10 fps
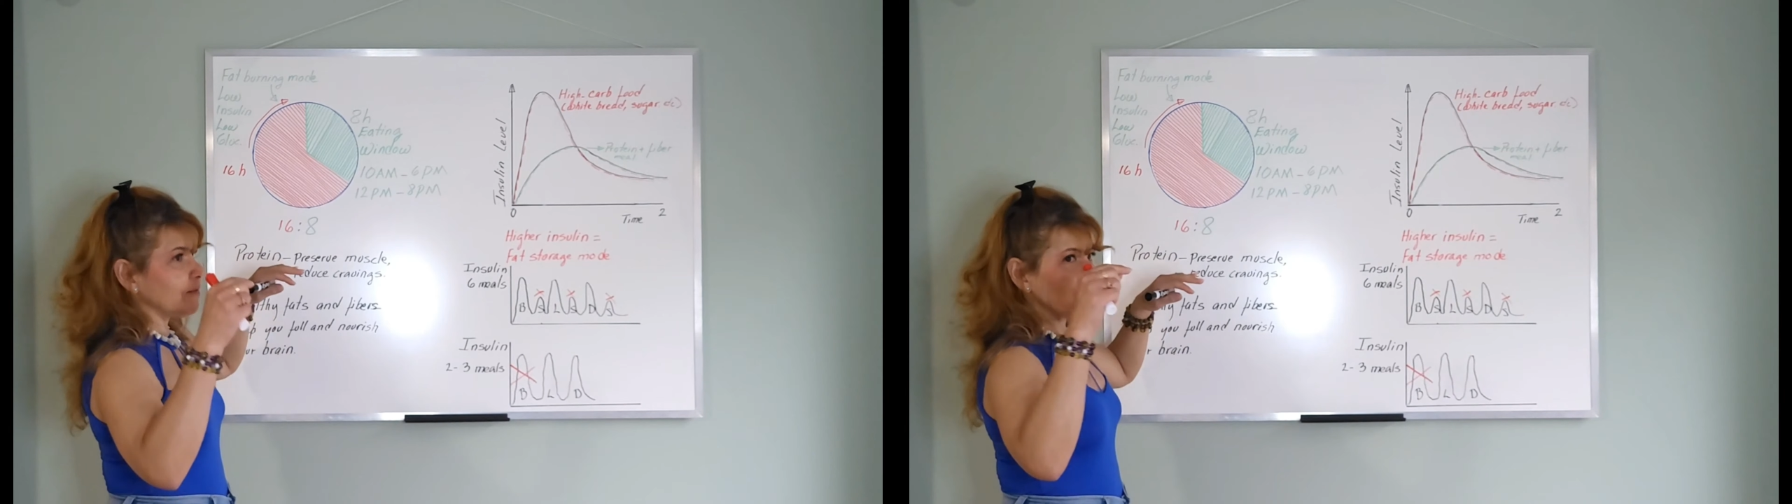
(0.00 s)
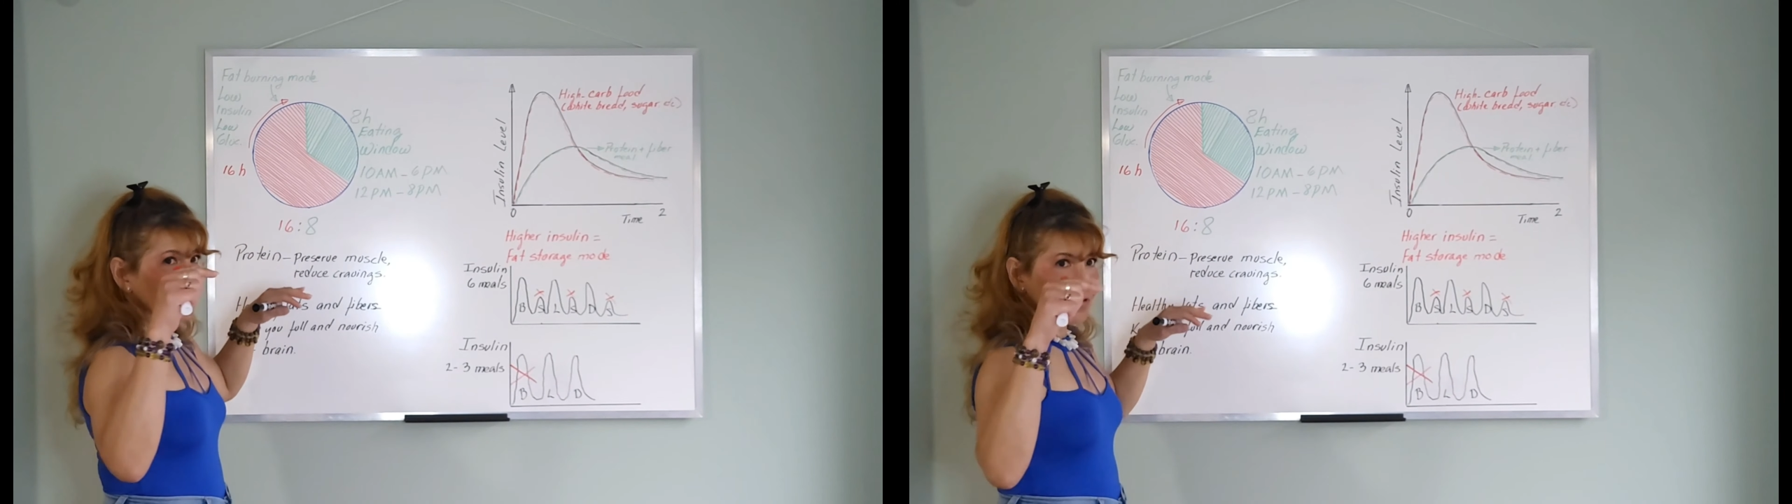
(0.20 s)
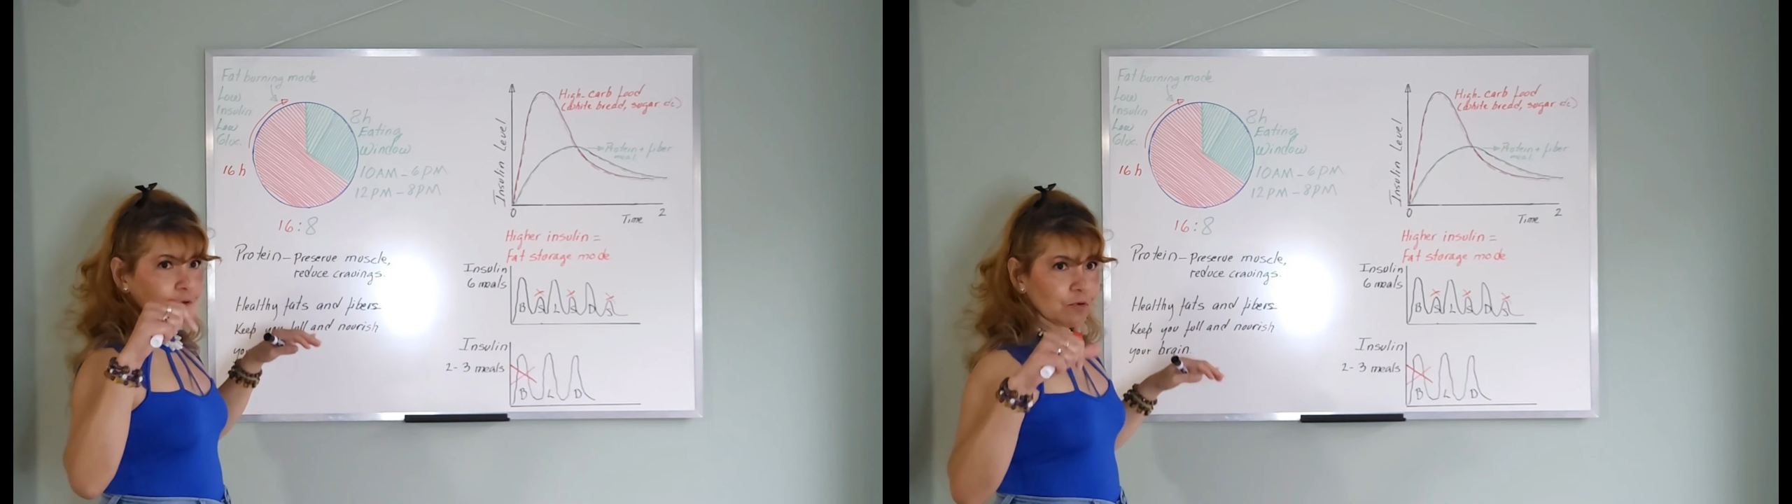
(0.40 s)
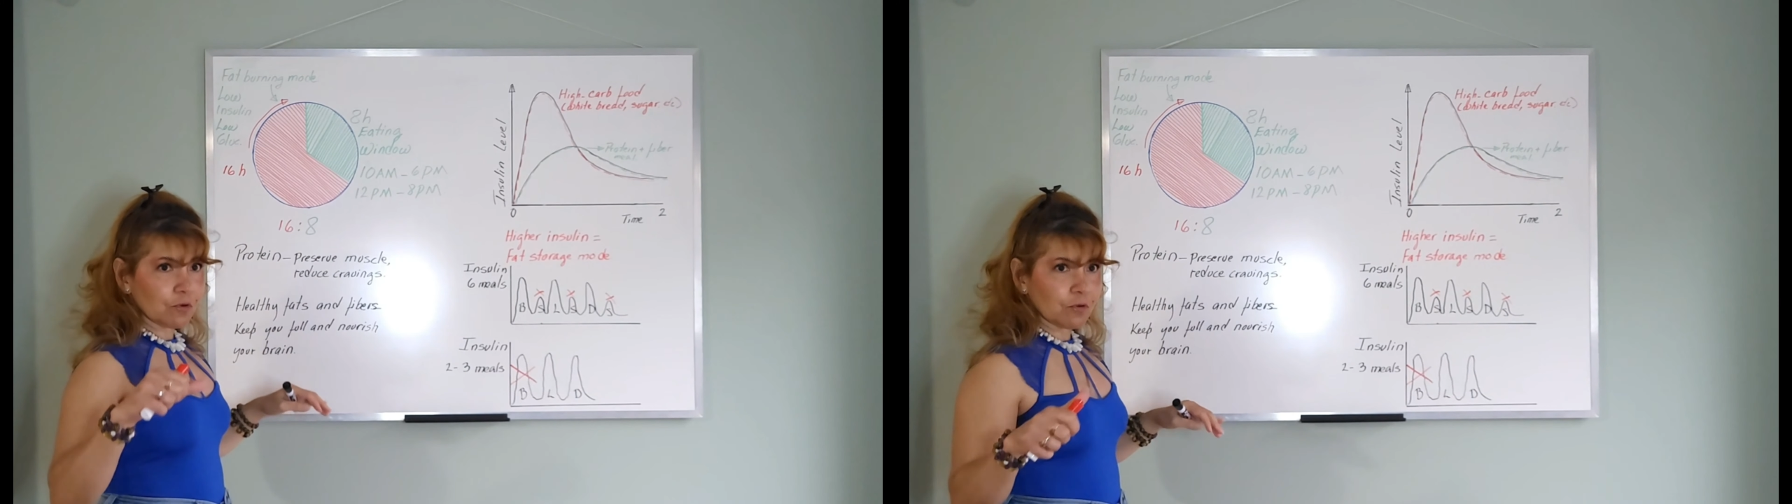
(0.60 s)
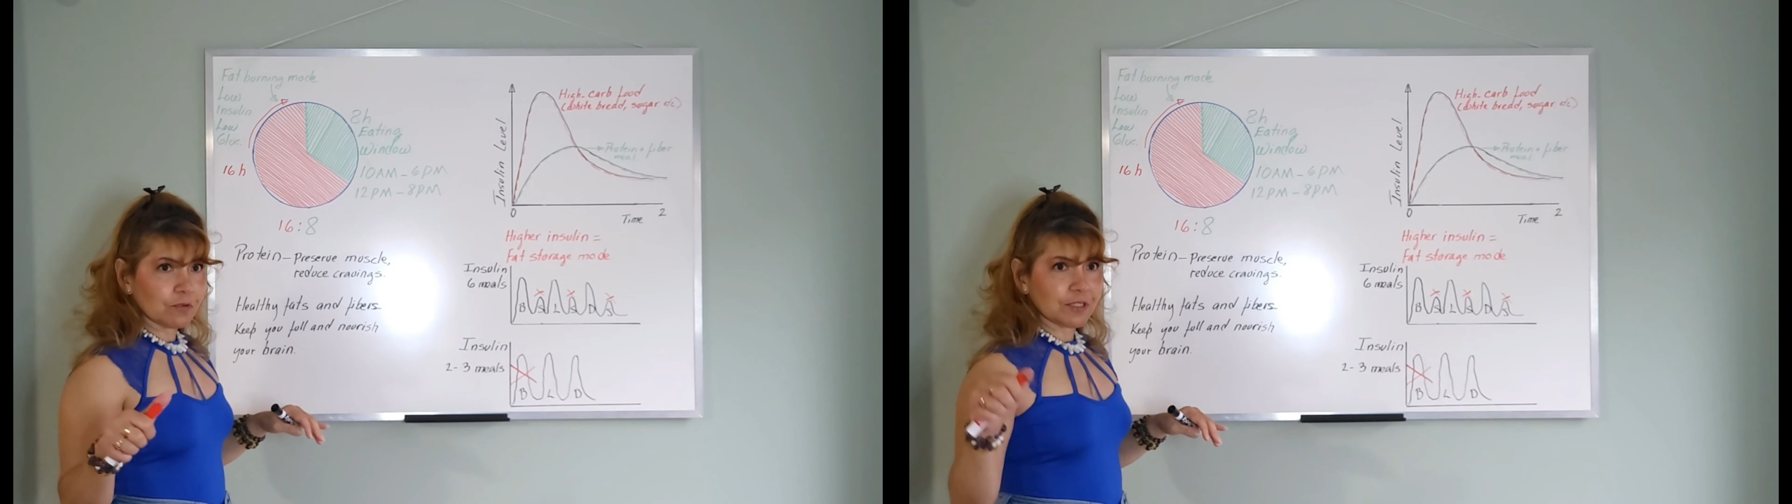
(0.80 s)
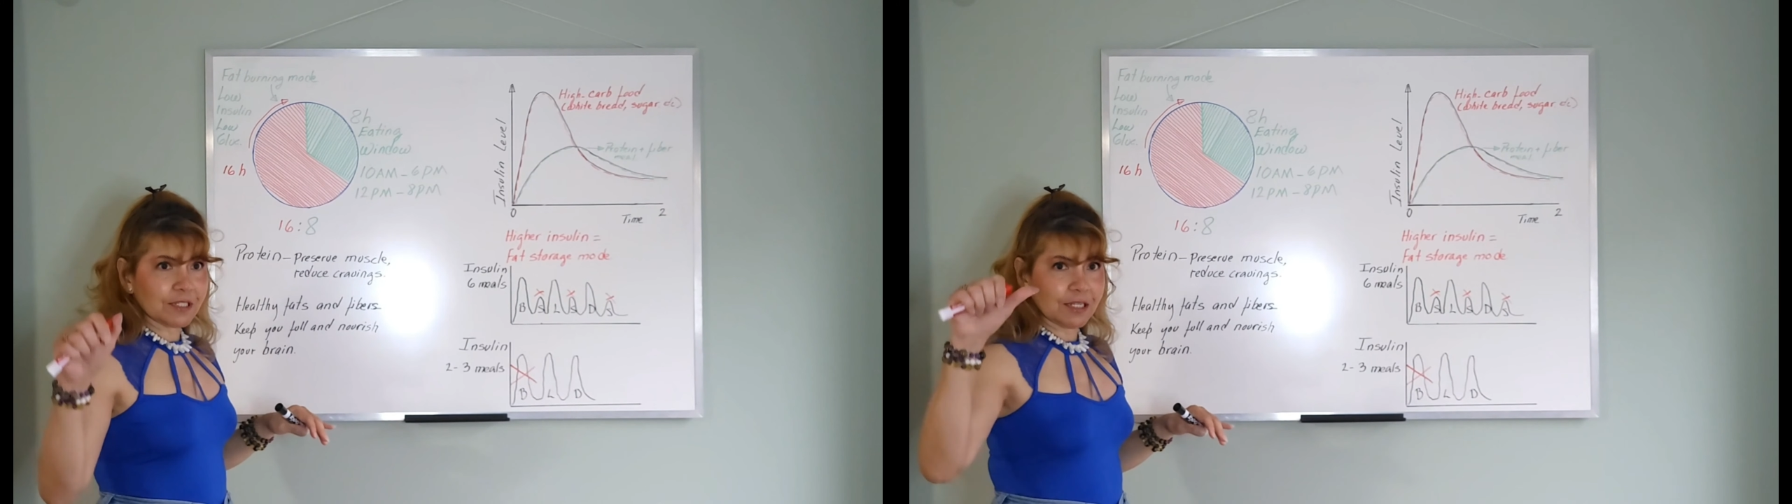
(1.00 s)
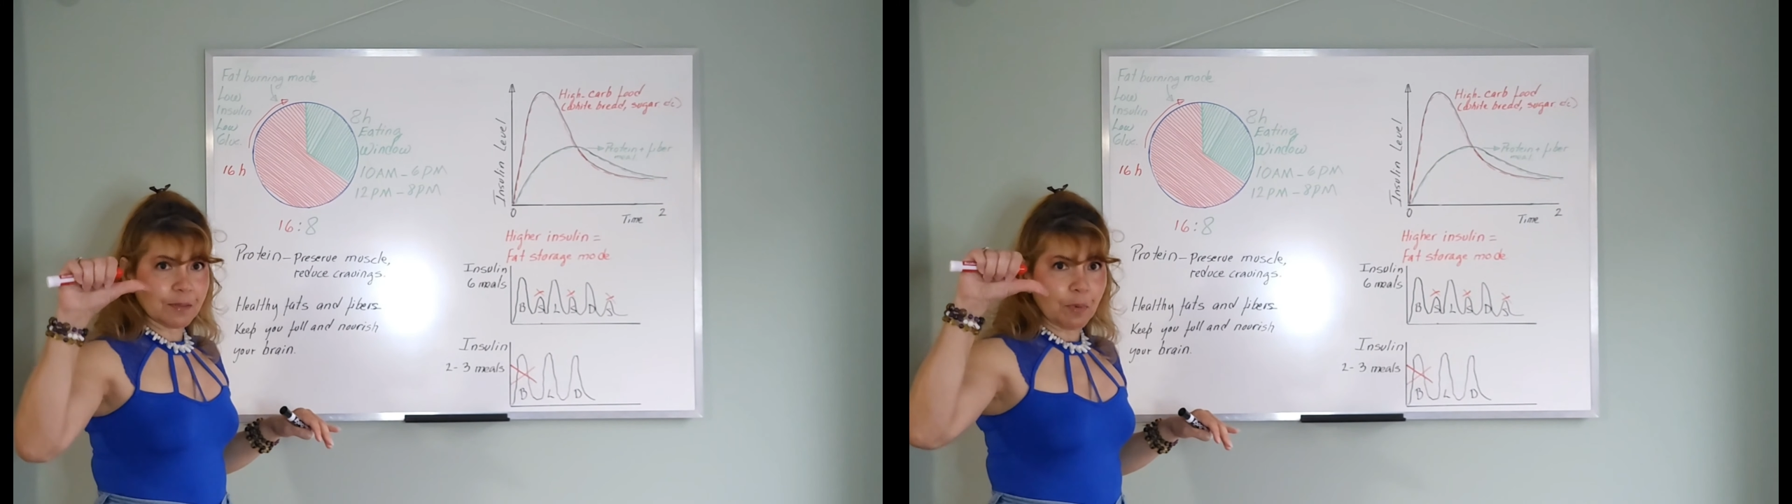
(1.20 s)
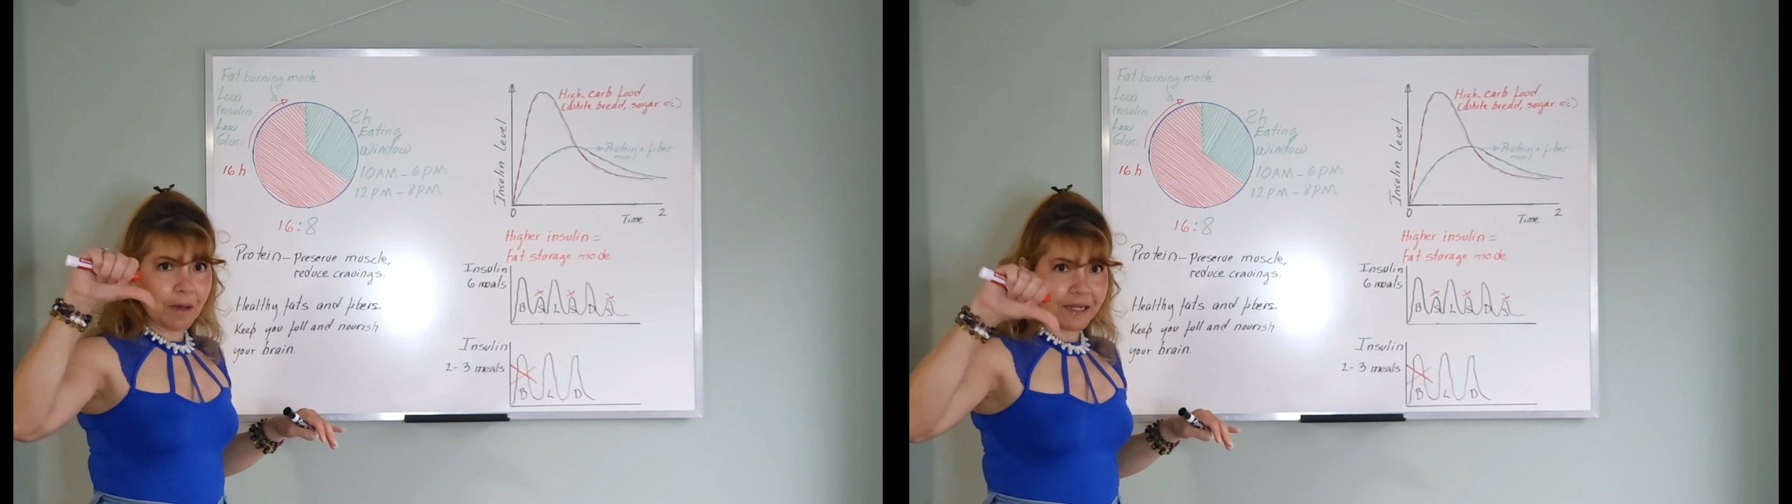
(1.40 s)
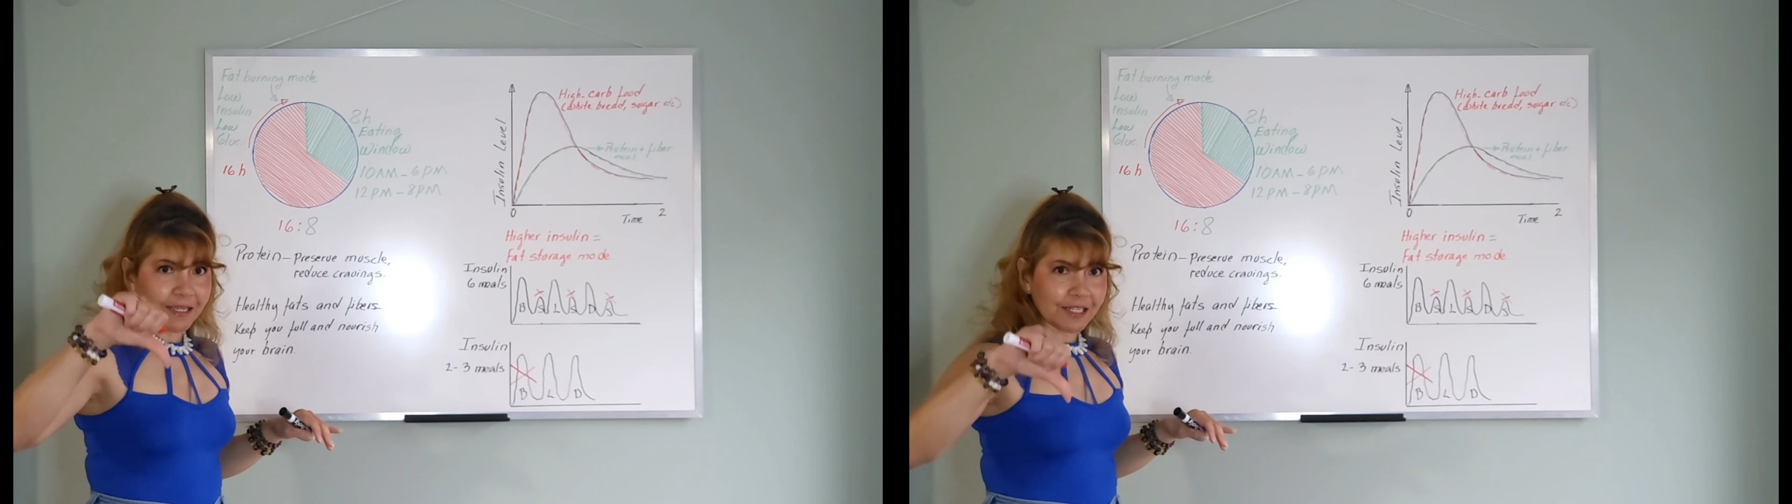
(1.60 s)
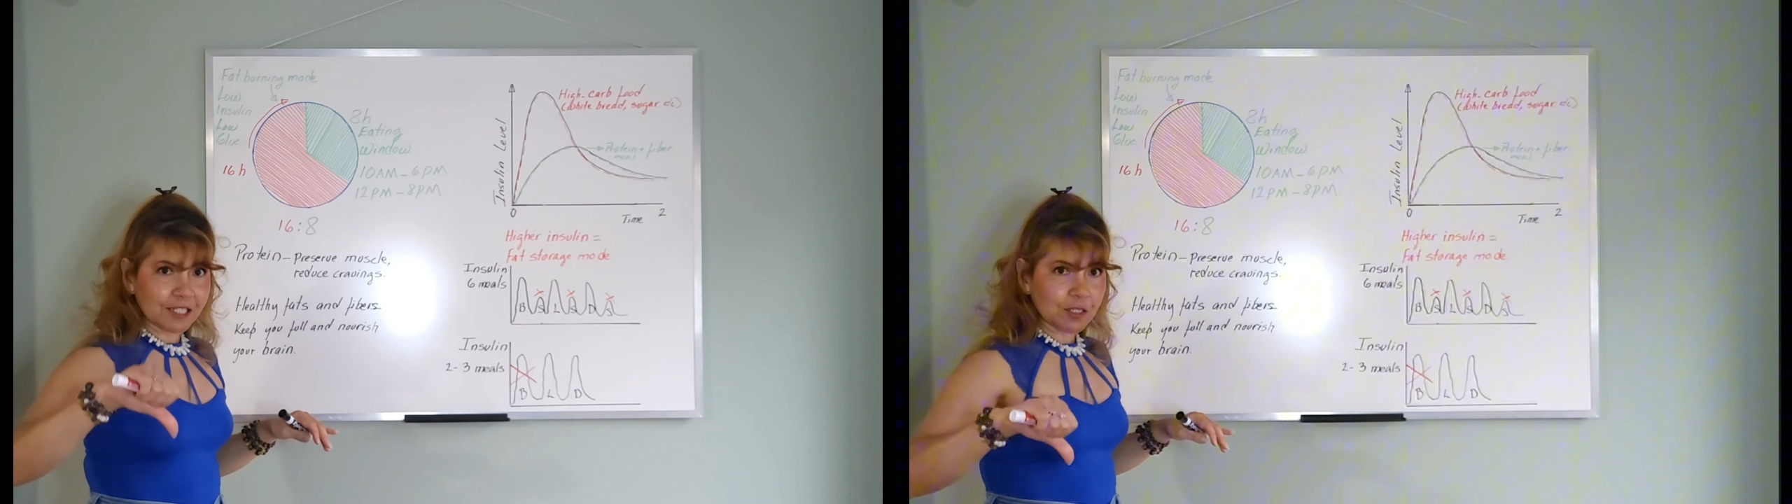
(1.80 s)
level of glucose in the
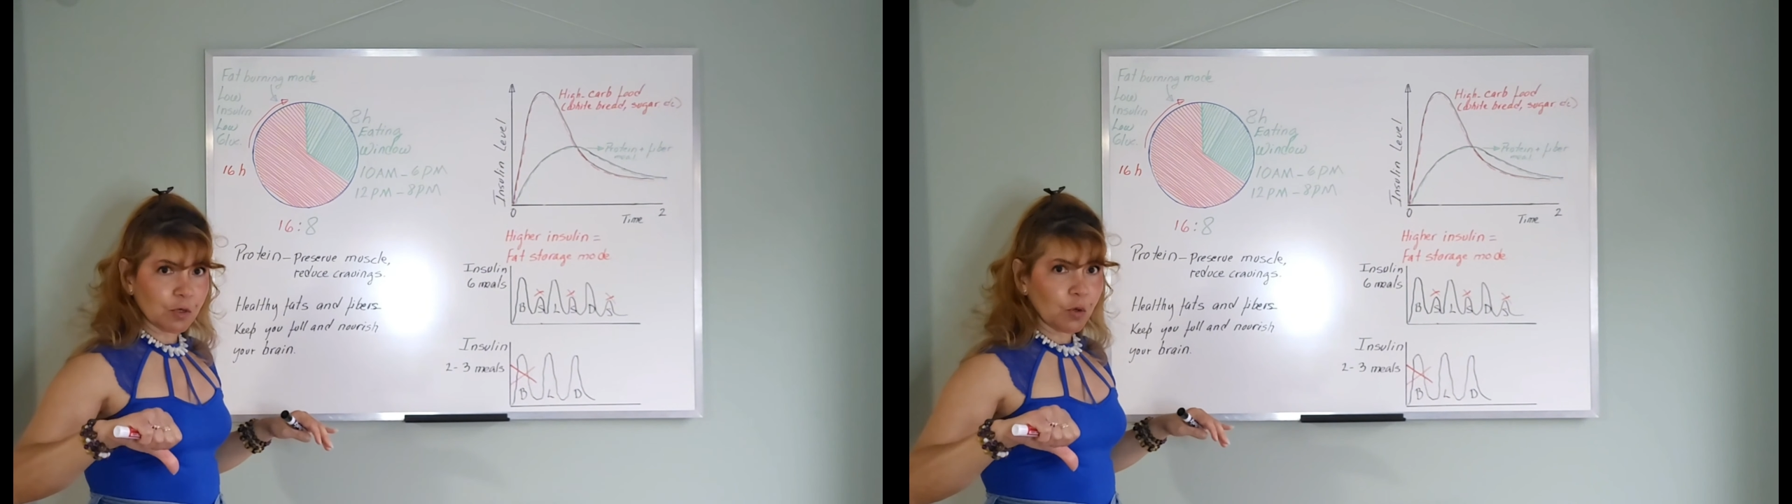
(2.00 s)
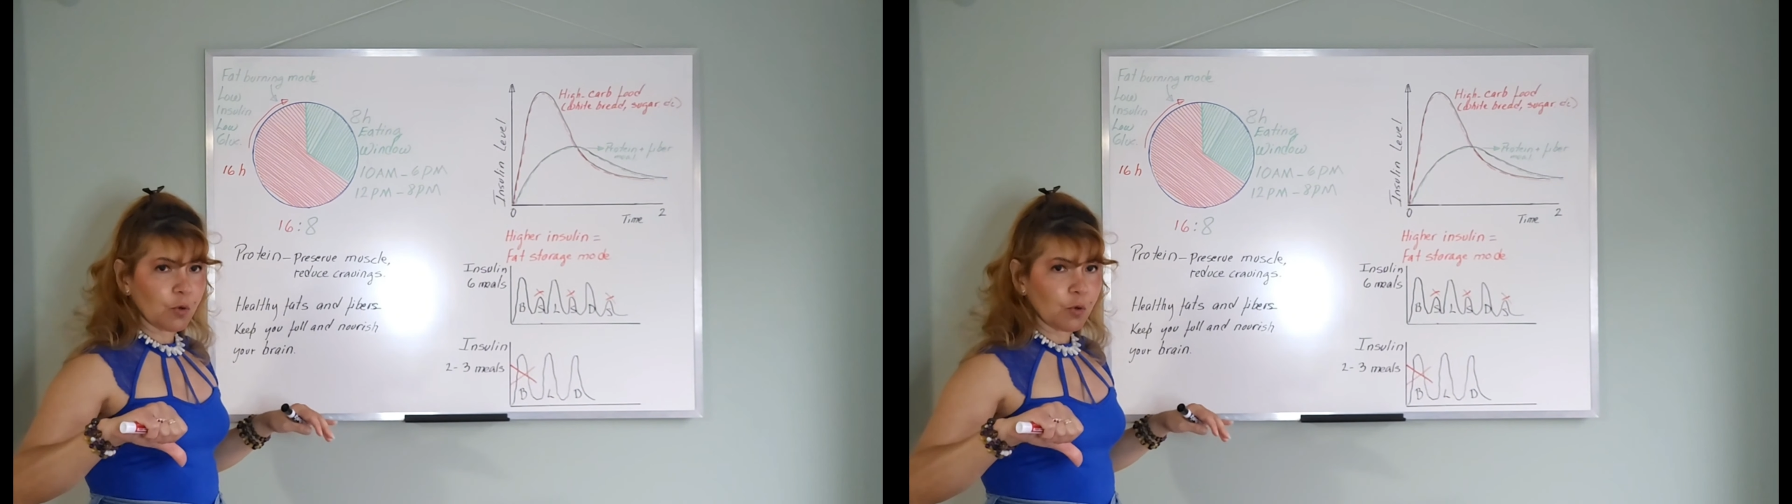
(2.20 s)
body is